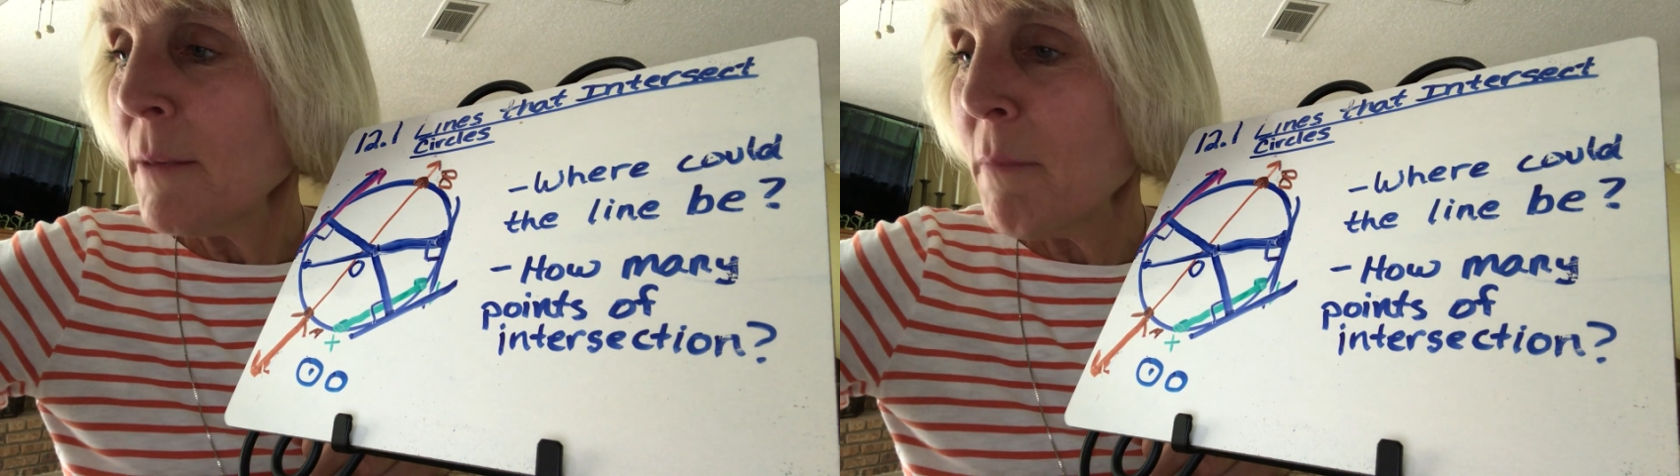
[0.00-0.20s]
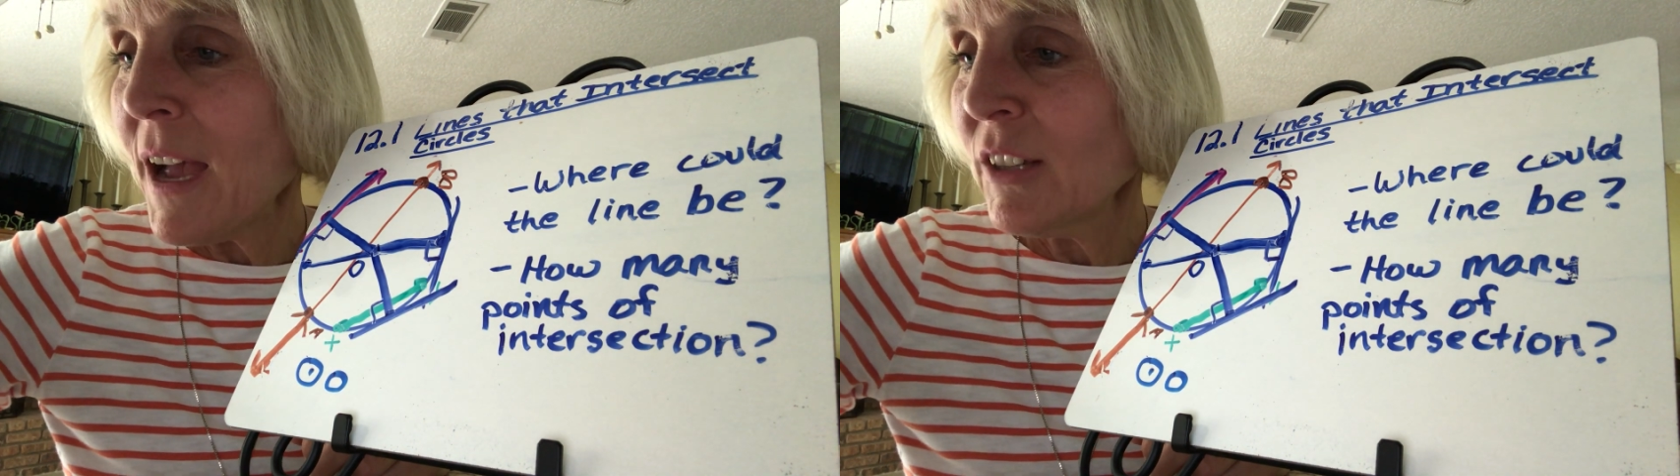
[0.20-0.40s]

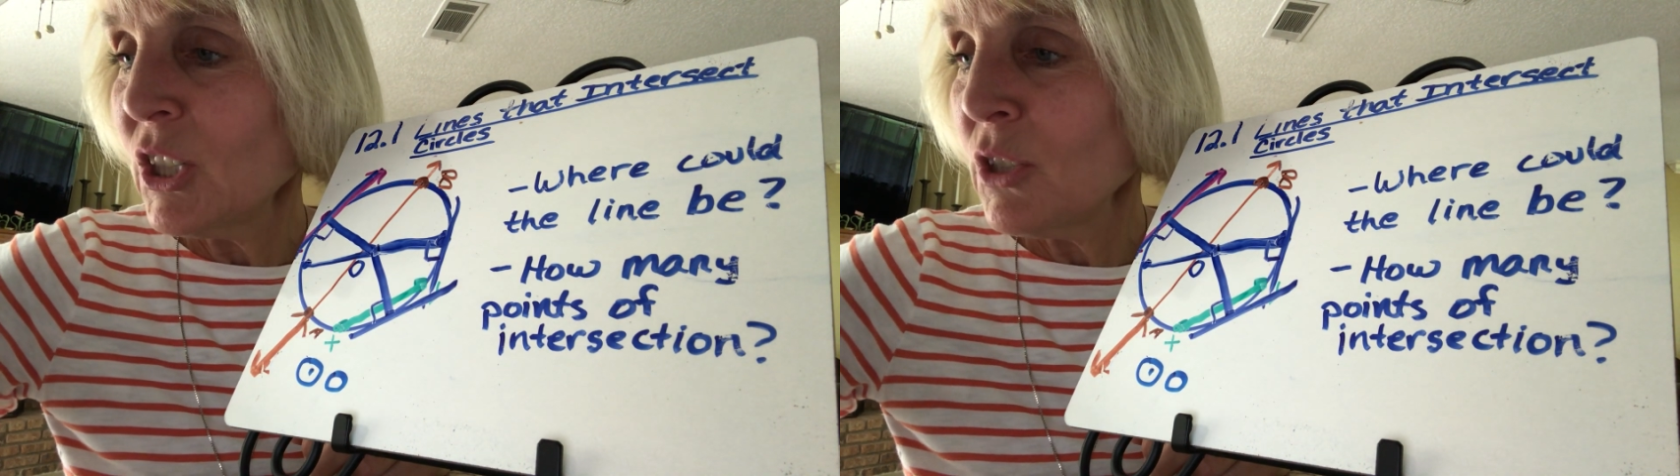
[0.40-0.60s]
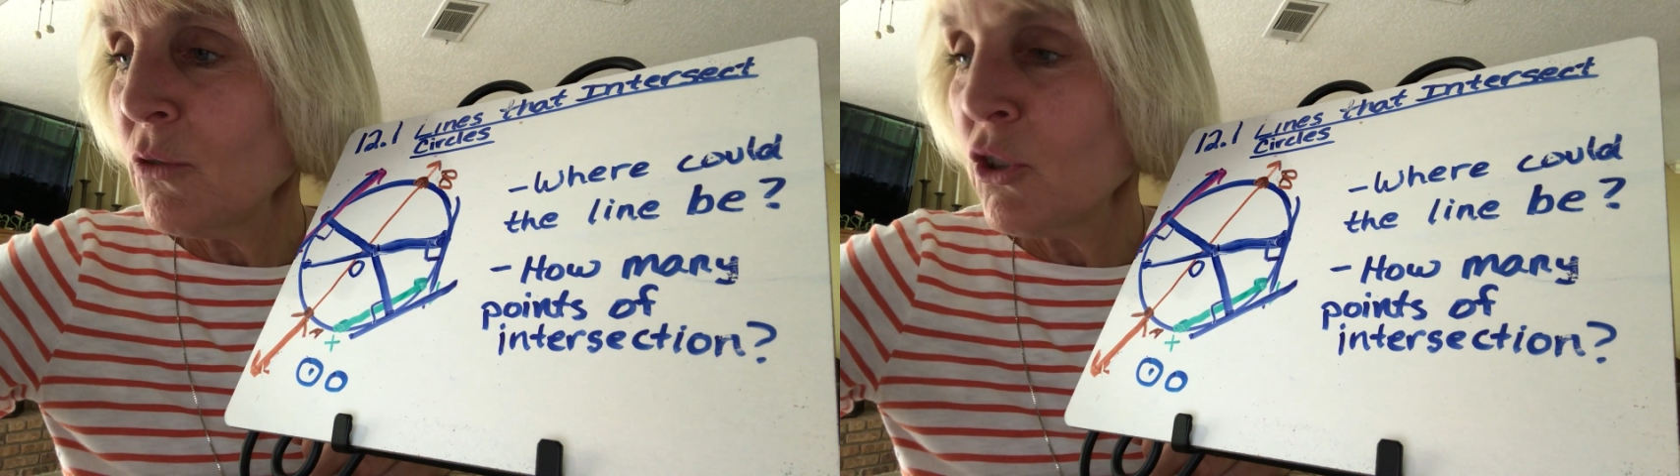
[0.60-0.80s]
math
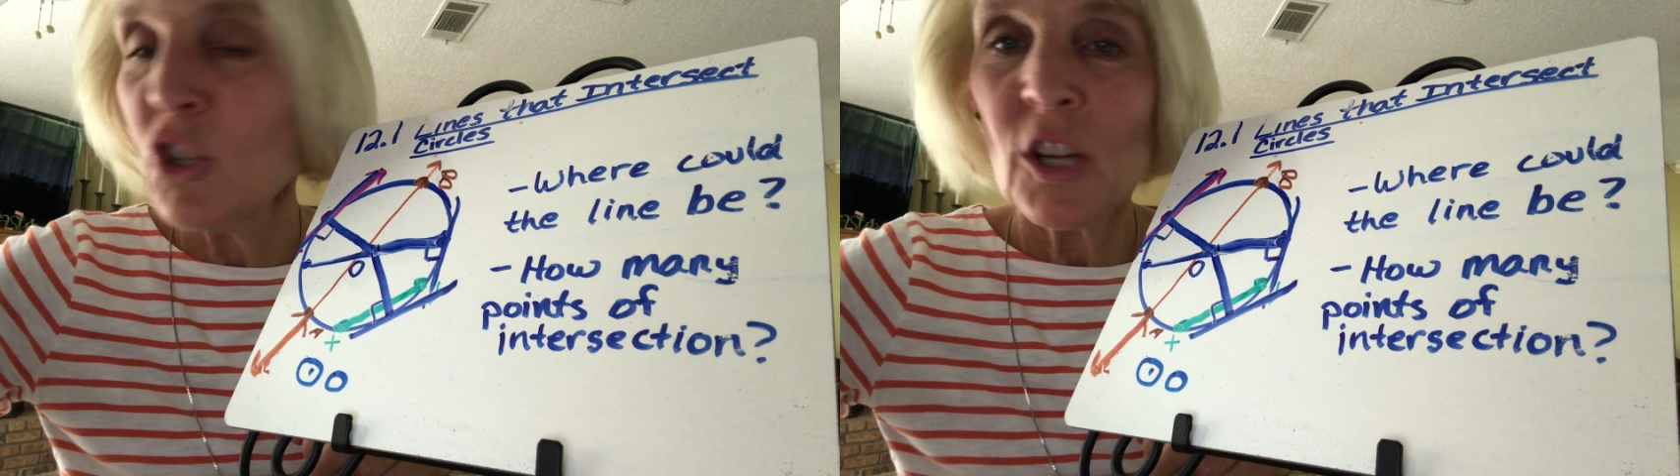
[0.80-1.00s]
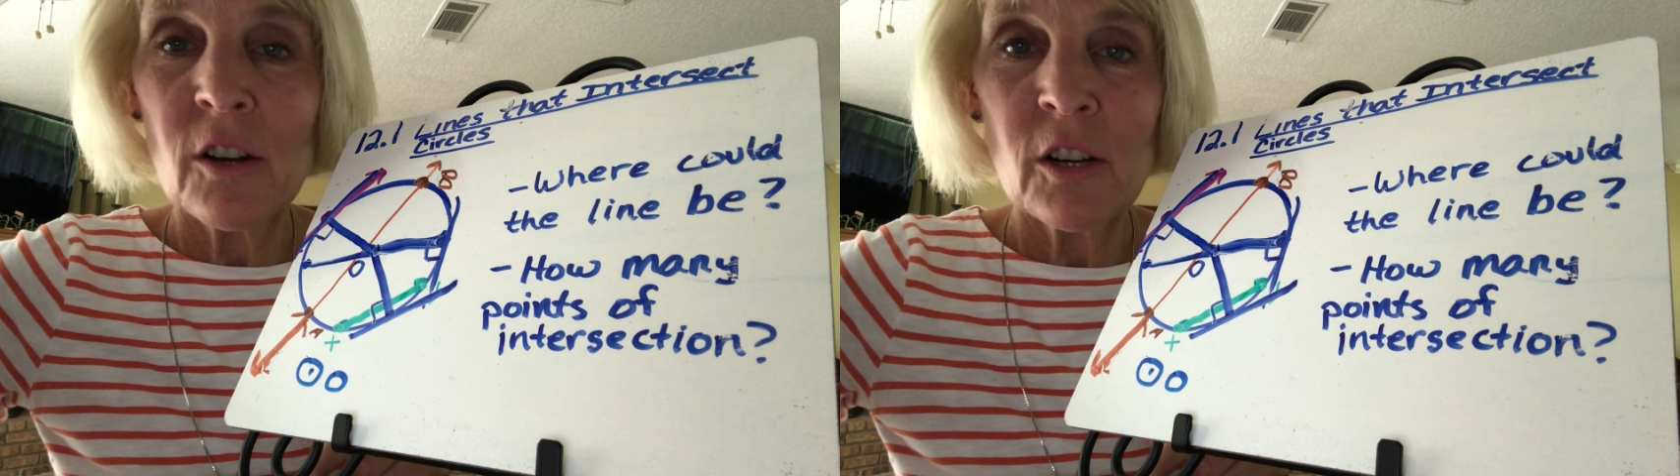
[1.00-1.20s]
student
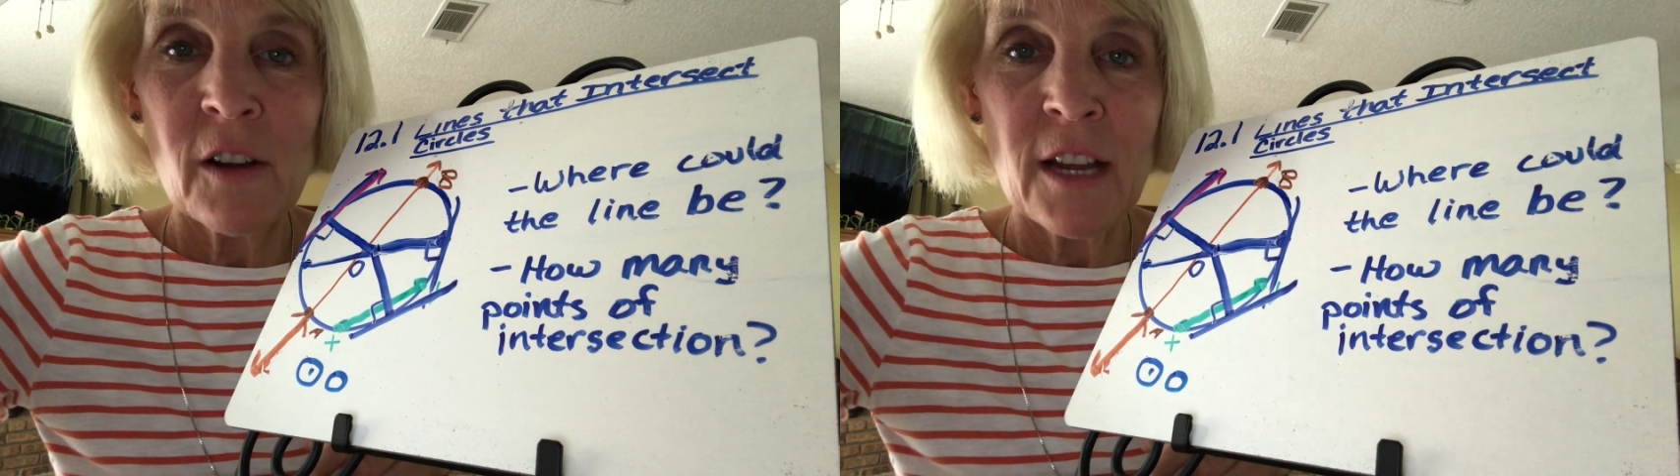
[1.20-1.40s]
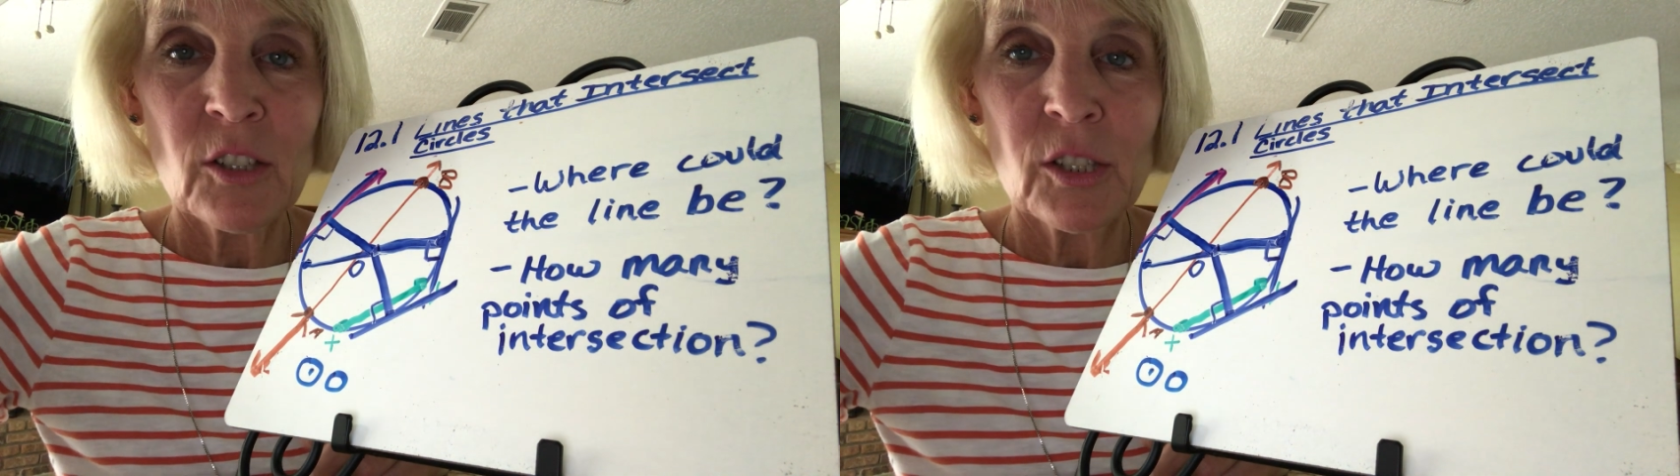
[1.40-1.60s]
share her
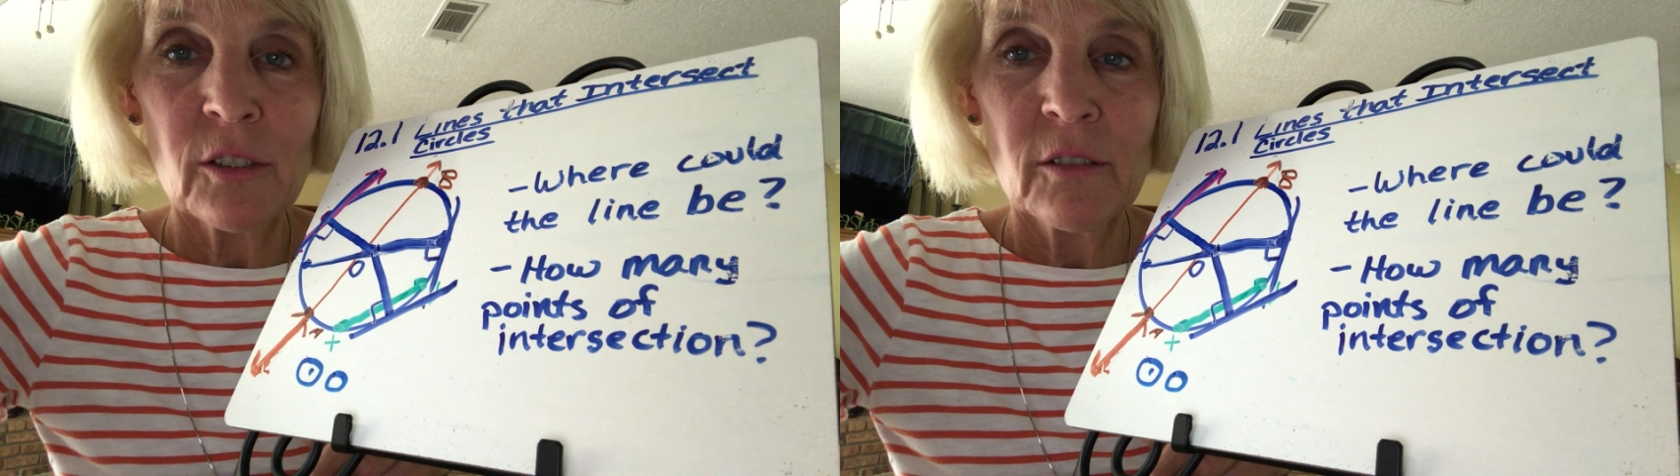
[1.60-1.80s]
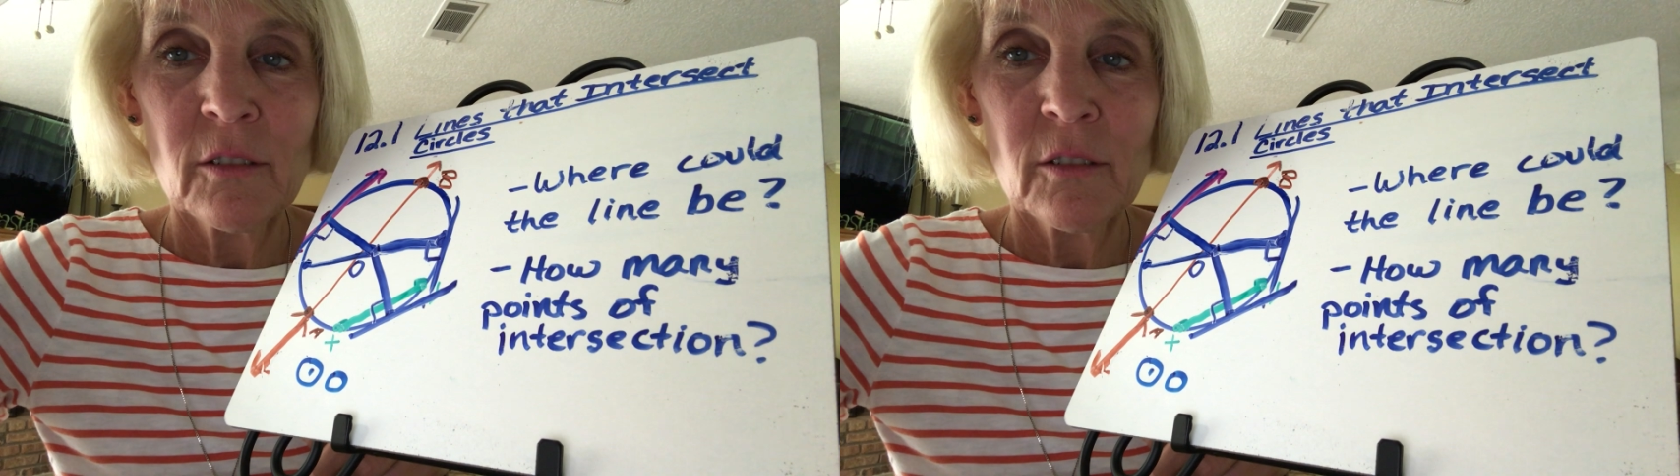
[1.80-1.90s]
answer?